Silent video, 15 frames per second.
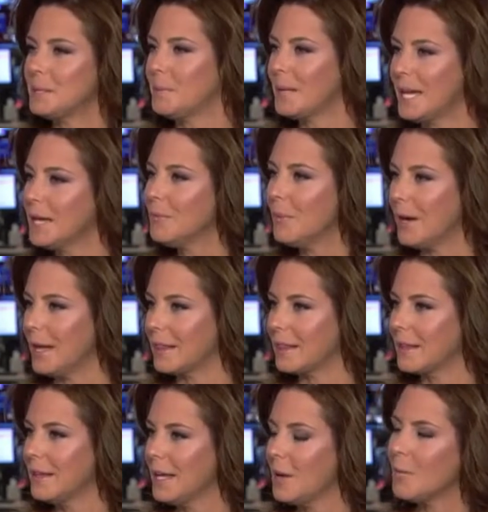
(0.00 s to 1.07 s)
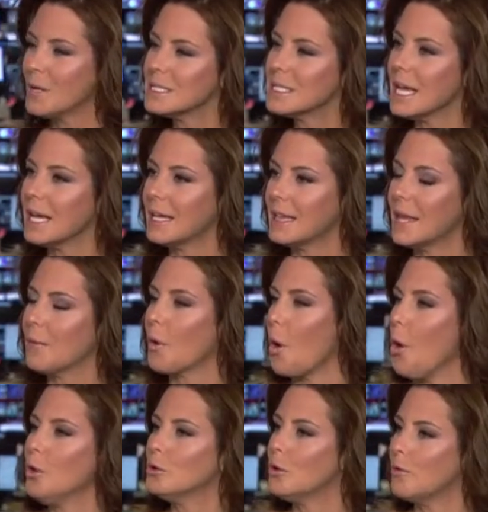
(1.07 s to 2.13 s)
to begin with. It wasn't like they were
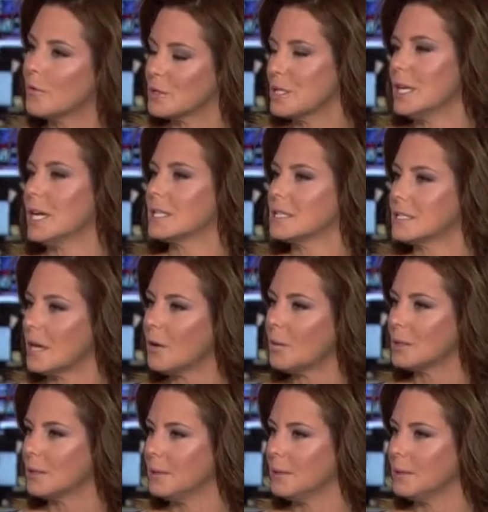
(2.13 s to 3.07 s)
holdovers and he got stuck with